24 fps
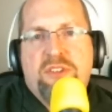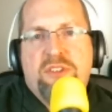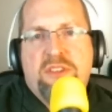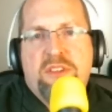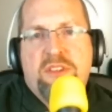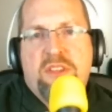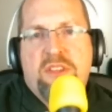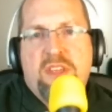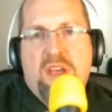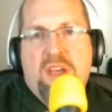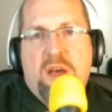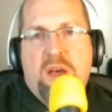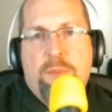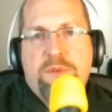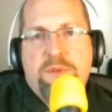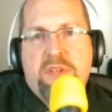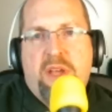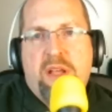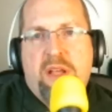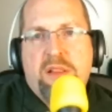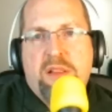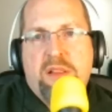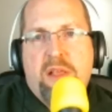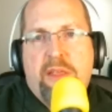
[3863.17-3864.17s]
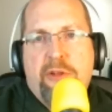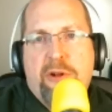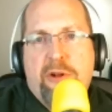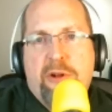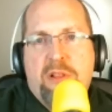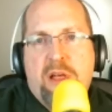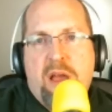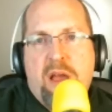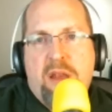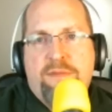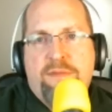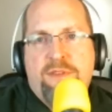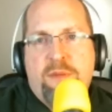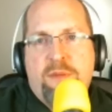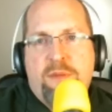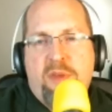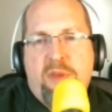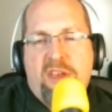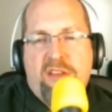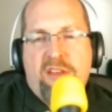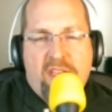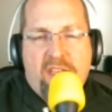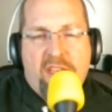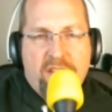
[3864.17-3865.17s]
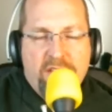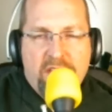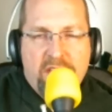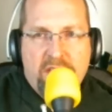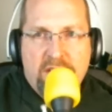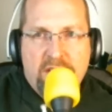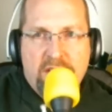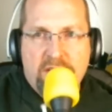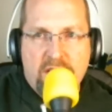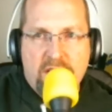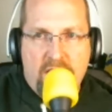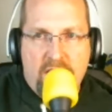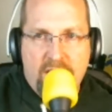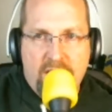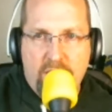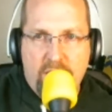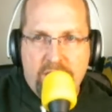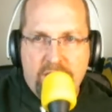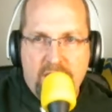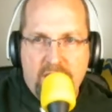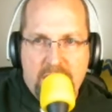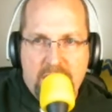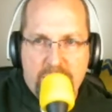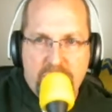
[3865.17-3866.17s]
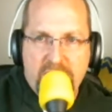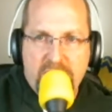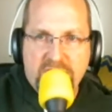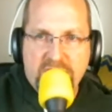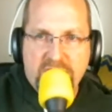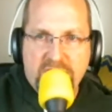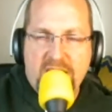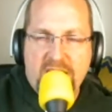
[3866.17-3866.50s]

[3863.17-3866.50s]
Did the uptight leather-clad female alien talk with a British